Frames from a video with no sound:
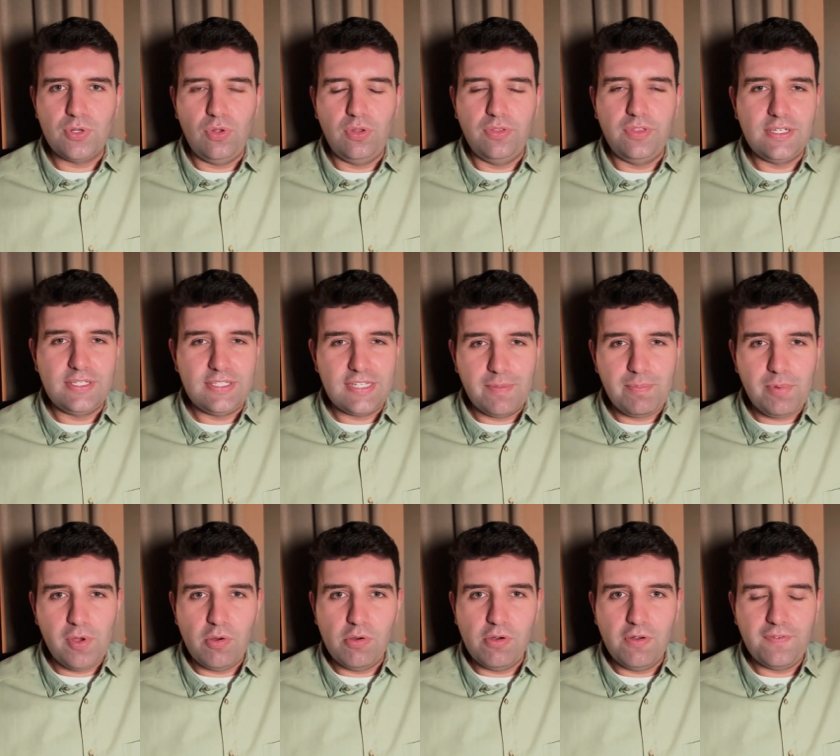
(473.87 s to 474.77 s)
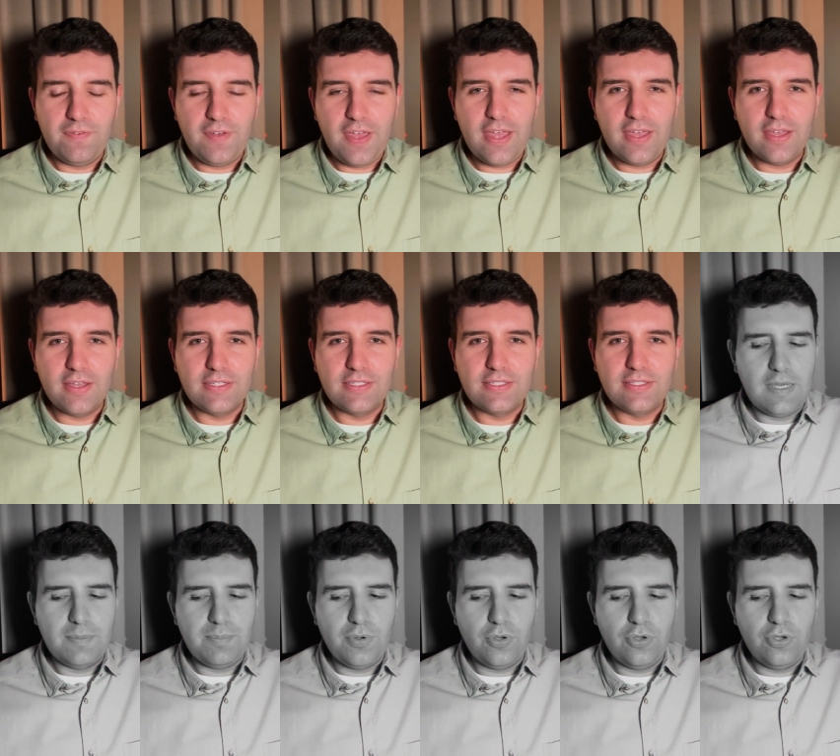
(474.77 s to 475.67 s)
called the depot effect.
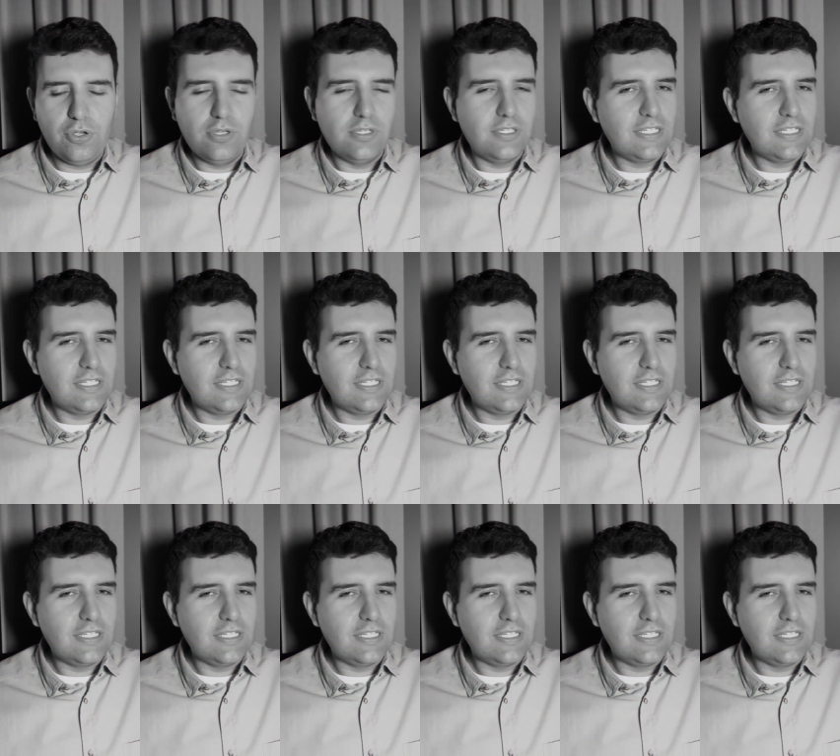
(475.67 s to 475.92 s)
Depot?